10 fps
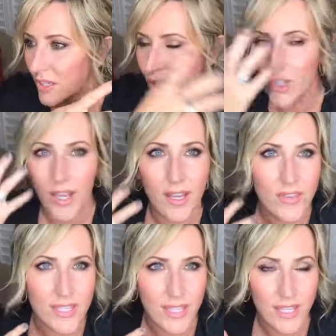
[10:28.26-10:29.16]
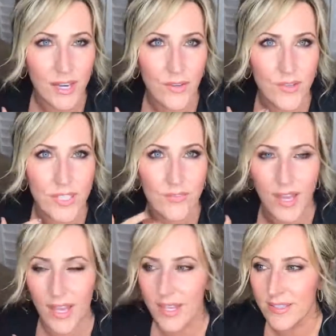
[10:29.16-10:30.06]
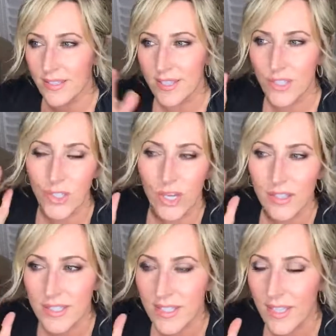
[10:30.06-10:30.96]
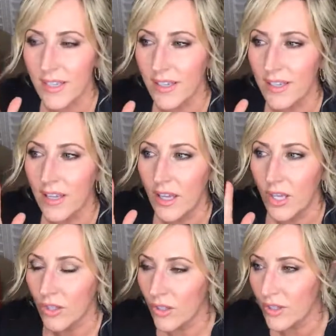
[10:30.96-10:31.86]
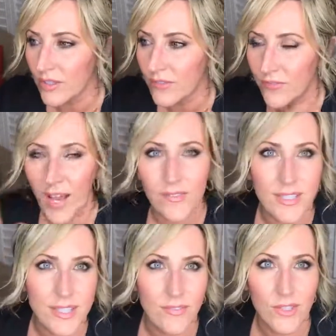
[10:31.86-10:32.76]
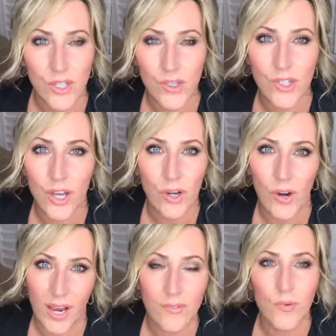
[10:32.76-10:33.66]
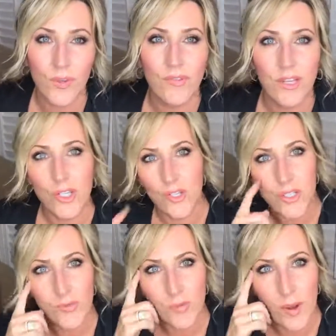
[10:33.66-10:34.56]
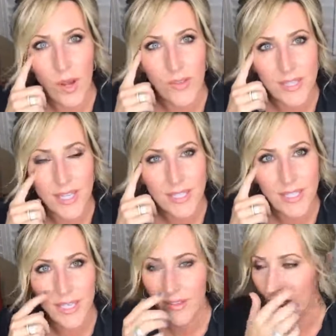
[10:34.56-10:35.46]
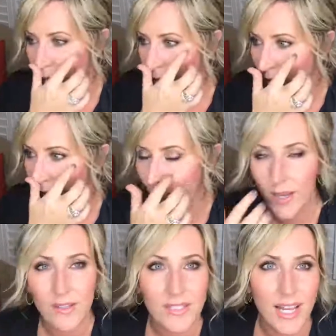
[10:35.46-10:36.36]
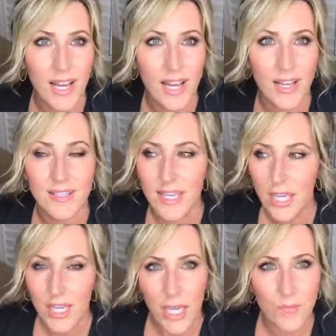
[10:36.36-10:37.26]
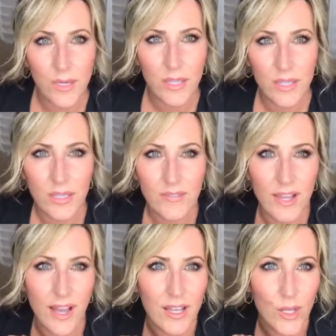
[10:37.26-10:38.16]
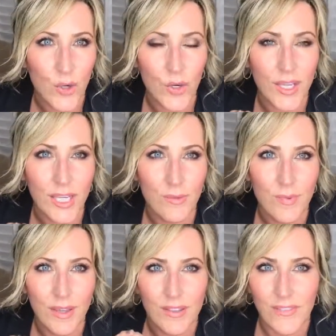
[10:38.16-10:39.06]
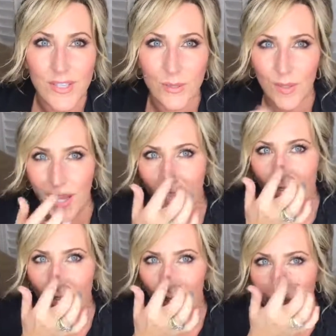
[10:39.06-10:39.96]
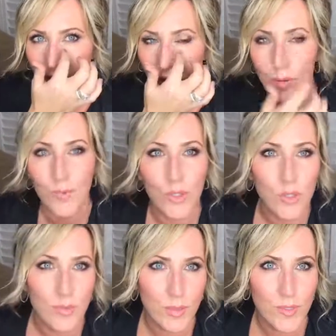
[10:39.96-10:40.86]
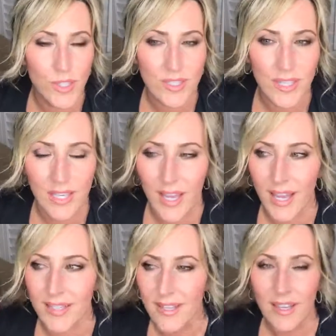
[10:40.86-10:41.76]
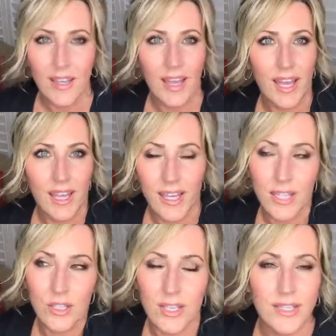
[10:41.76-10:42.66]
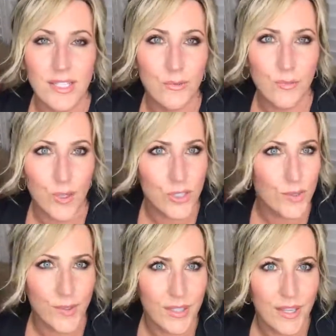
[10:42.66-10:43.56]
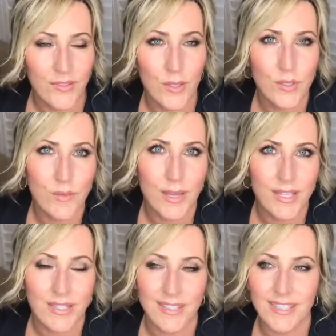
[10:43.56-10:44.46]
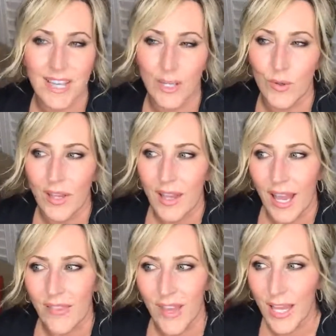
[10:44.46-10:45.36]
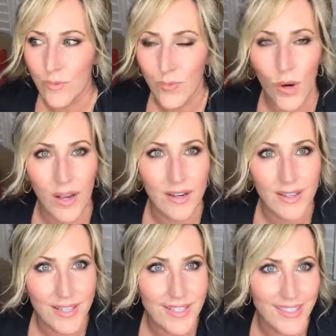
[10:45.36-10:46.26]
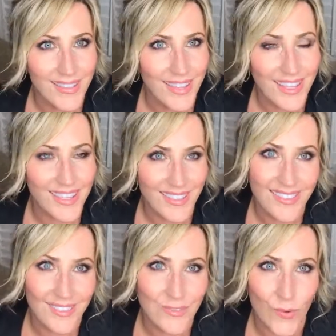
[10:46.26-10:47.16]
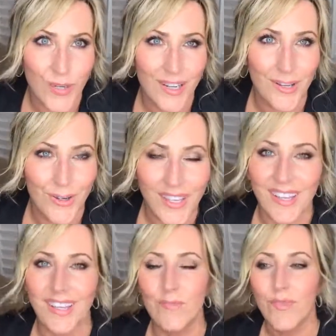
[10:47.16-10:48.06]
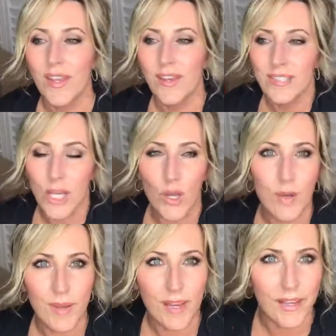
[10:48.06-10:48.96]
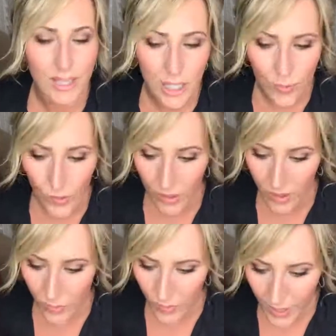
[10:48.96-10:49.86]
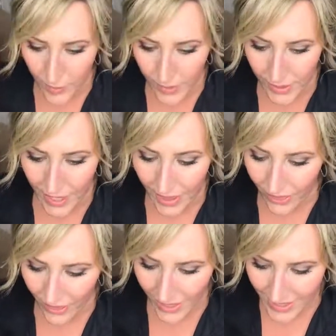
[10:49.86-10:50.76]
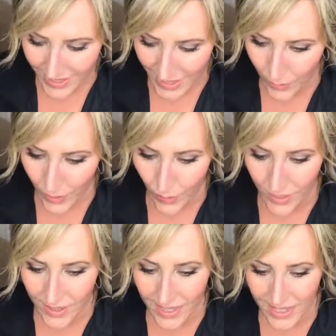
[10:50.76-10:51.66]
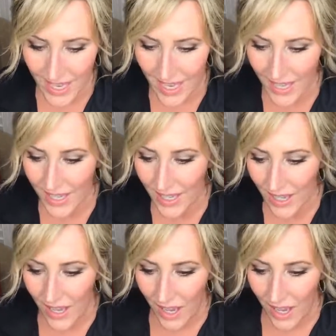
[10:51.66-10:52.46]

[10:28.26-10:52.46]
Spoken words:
shed the skin off his face, and his young skin looked 5 to 7 years younger after we finished, just from all the dead skin that it removed around his eyes, and put a little of the aloe cream, the Visible Aid, on a couple little blemishes that he has, and he looked like a different person when he left. It was amazing. So, and that product is in the $40 kit. So I'm not going to keep going on rambling. I think I said what I wanted to say.